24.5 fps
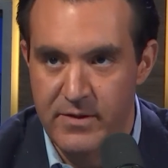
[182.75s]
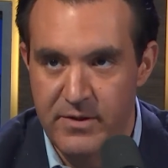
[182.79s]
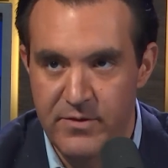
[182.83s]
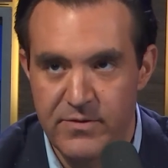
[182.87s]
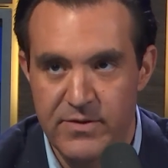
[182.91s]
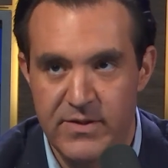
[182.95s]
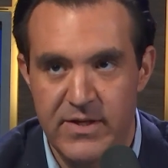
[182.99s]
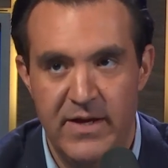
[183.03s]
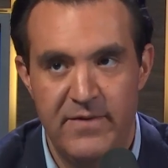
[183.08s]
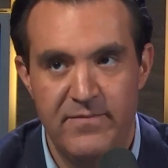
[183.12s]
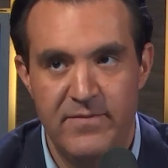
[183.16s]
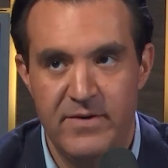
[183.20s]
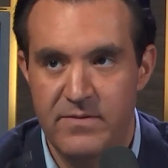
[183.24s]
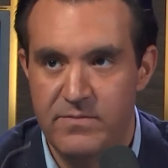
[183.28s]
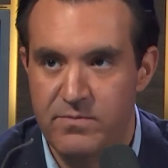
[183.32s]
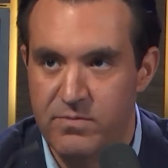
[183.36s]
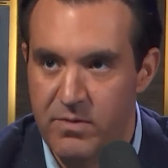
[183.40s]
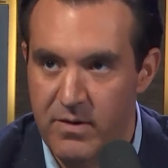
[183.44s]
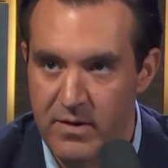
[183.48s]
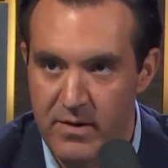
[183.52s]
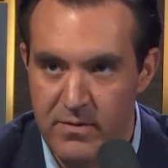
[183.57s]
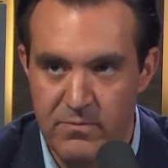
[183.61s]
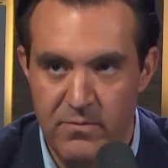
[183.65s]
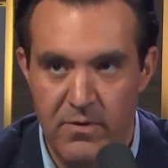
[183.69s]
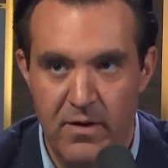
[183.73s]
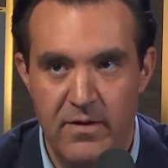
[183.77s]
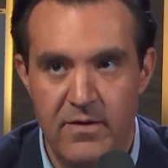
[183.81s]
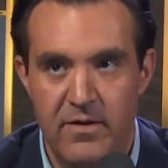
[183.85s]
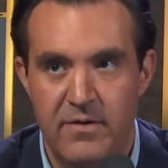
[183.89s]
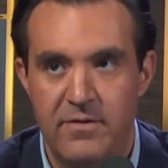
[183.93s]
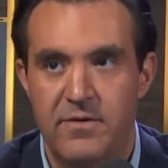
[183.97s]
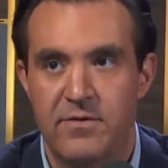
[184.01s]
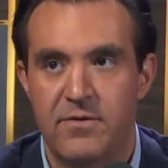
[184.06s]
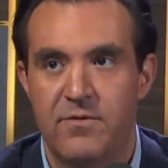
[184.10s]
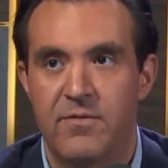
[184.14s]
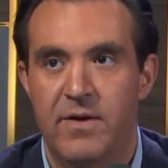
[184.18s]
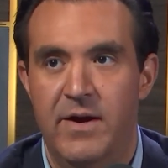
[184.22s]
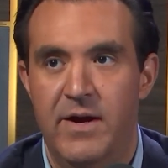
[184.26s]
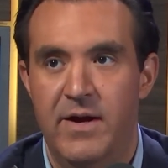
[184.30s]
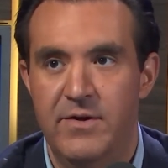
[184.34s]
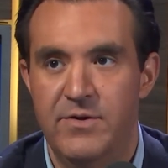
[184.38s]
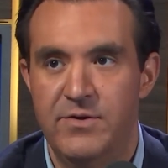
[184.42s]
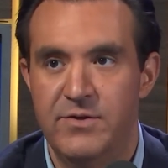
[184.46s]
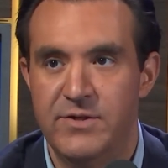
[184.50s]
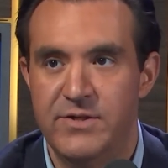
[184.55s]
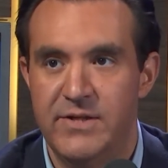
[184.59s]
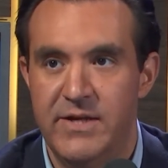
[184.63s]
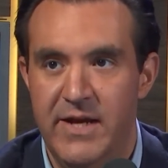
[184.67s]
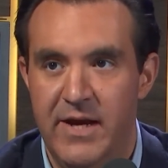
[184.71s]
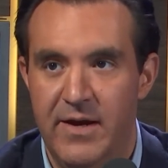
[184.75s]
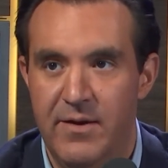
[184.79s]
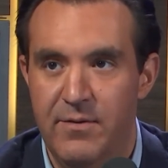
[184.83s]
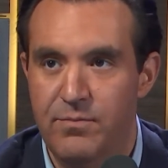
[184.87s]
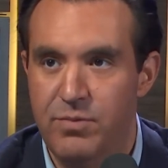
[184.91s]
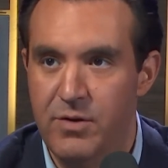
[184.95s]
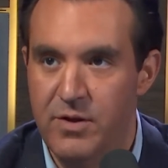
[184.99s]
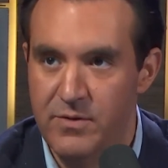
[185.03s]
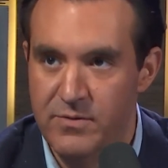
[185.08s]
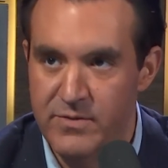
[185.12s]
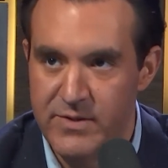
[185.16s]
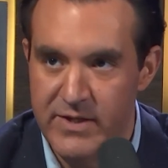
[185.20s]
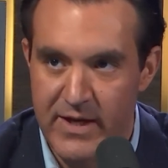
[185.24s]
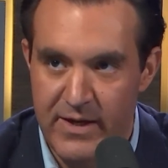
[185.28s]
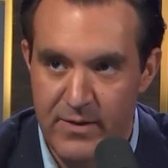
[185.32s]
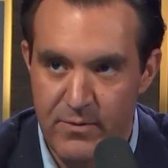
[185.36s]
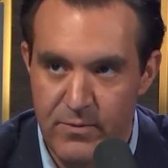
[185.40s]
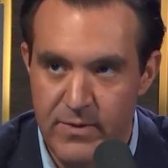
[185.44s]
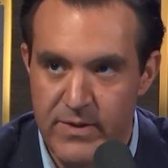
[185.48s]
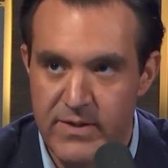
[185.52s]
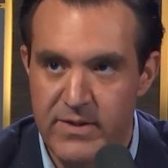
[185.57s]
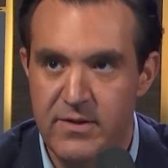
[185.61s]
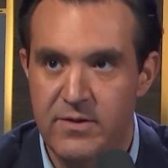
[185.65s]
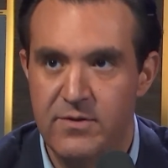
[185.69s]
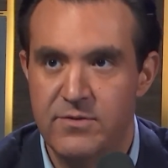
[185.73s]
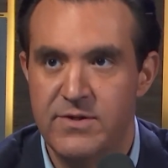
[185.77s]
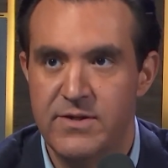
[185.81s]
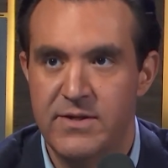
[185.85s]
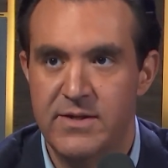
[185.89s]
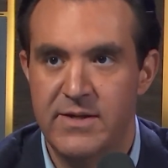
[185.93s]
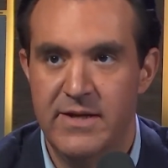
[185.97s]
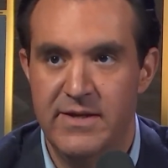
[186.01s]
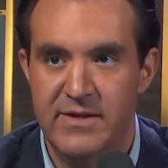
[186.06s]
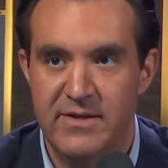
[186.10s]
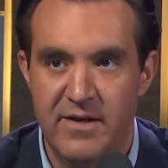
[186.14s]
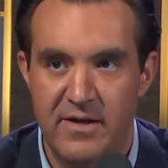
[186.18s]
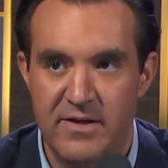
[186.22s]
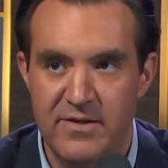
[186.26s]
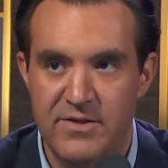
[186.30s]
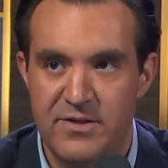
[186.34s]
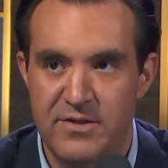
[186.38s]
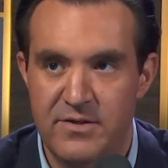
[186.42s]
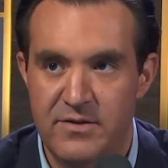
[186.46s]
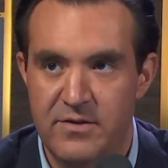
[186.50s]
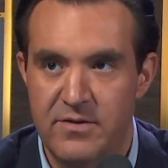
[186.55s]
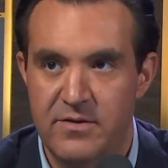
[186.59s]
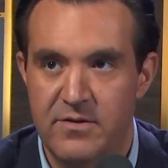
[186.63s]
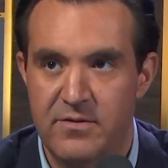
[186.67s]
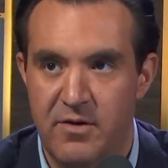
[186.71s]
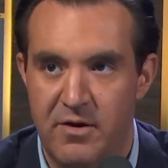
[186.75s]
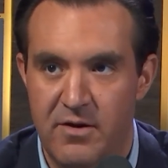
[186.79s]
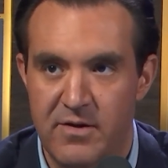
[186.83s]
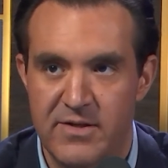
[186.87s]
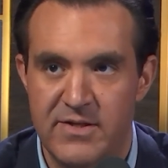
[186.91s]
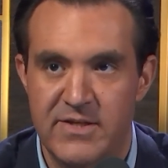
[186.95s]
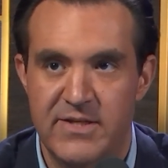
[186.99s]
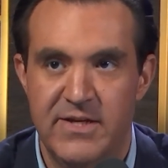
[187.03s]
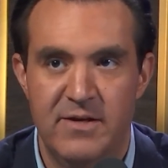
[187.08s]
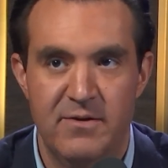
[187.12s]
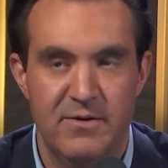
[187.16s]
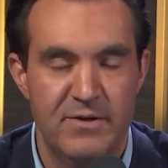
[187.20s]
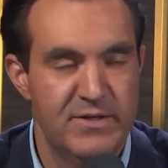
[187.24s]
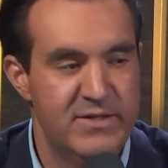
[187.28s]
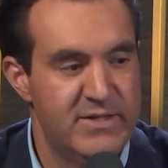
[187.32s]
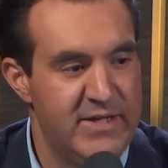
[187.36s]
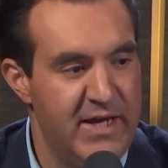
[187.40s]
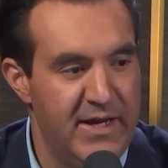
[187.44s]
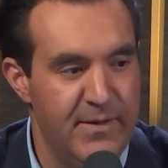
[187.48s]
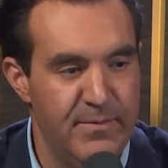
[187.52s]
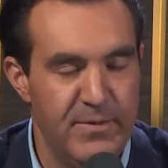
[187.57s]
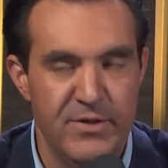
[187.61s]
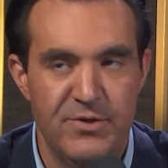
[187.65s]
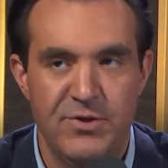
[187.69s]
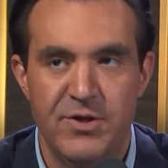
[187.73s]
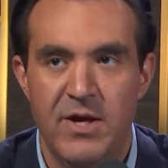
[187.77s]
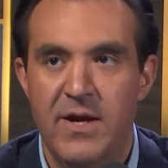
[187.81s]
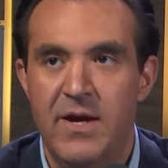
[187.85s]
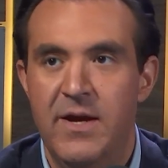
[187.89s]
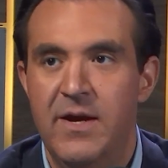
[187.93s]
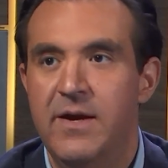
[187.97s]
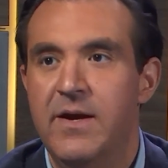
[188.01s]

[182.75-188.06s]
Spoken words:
used to having to run underground. You see how it blows out windows. It does cause serious damage.